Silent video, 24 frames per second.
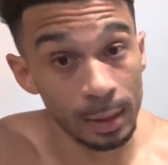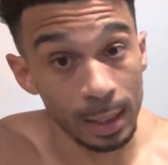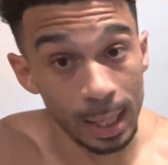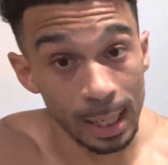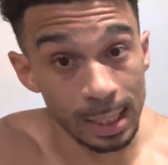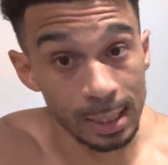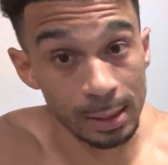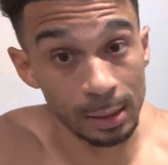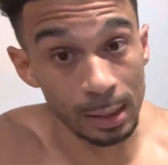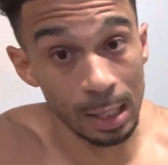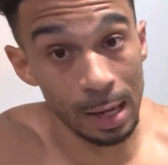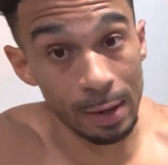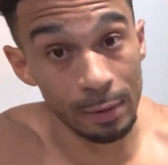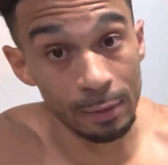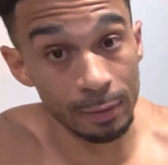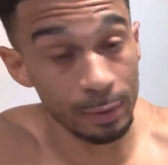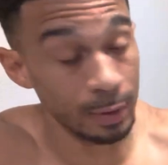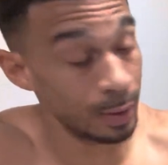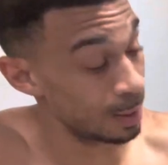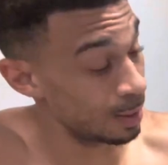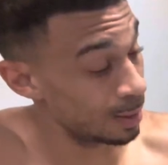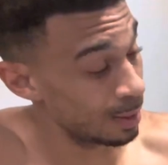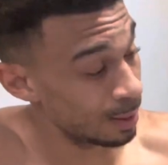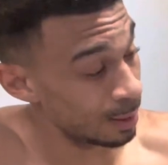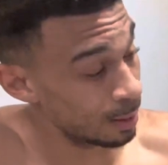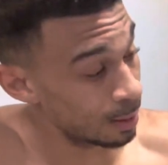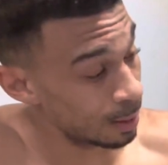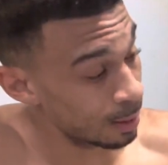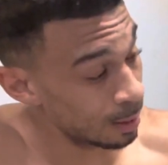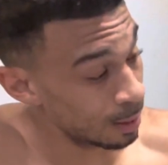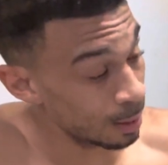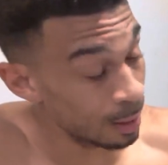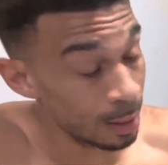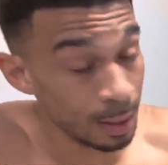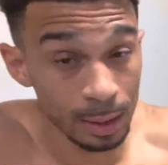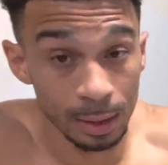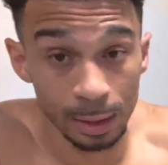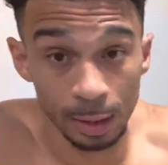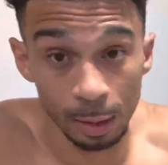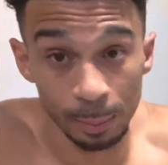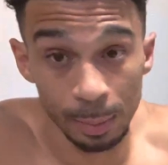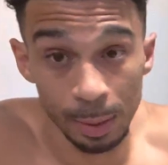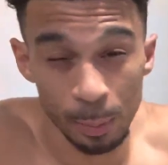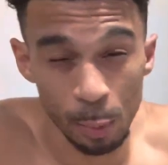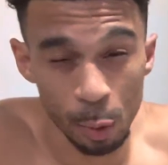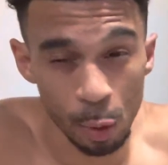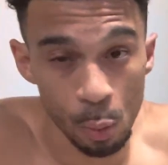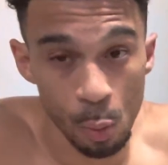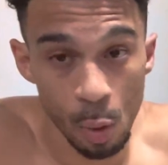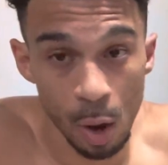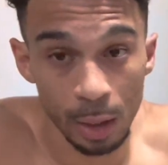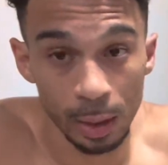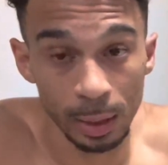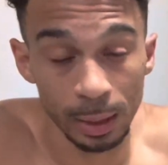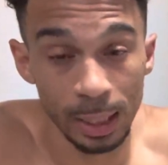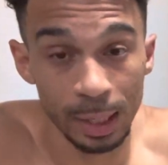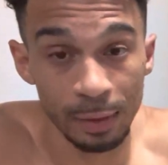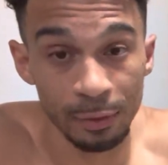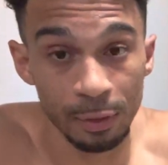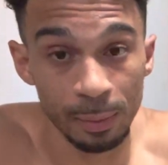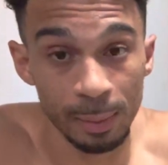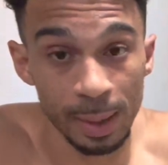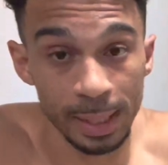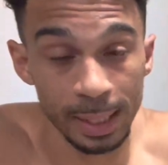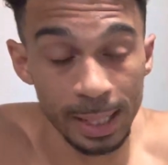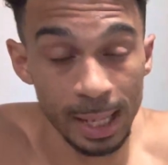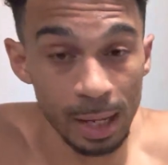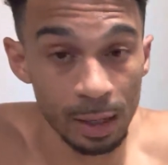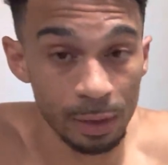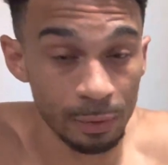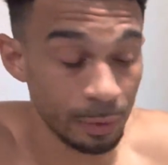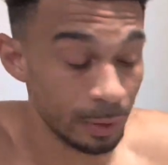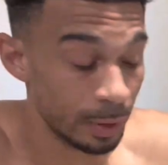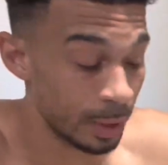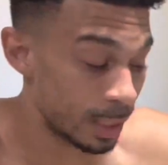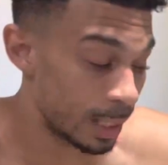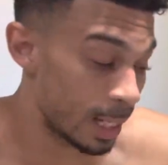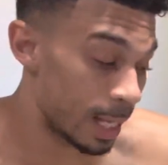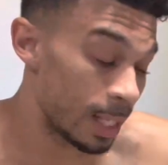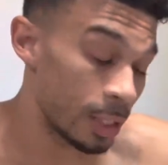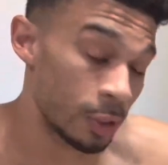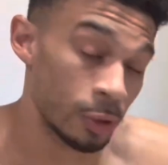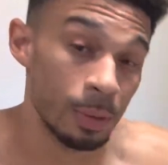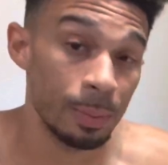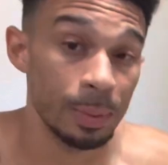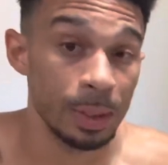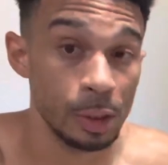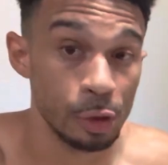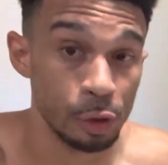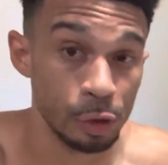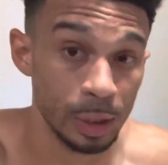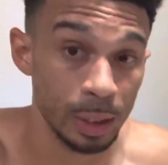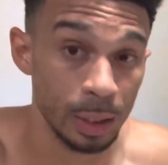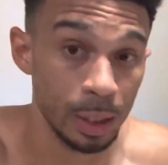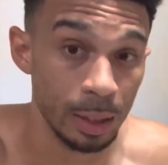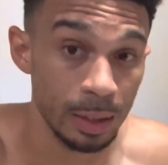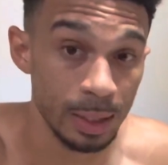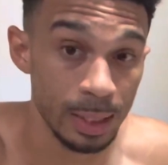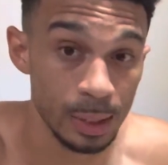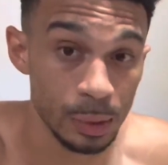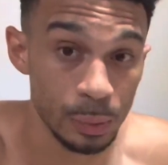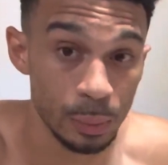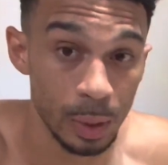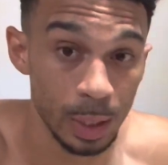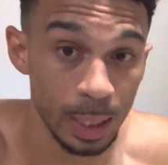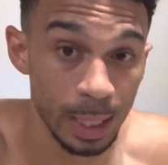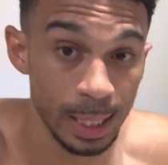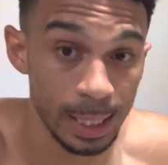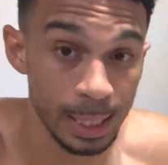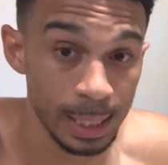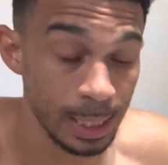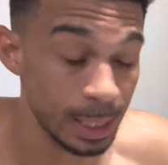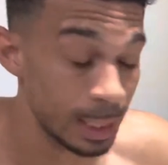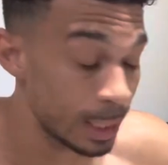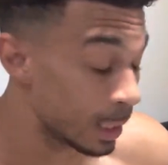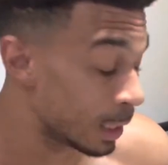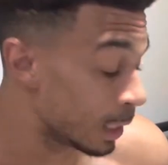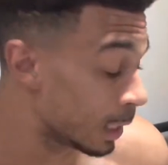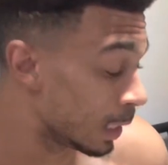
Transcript: I still have a little bit more water left for my gallon for the day, so I'm gonna drink on this while I eat.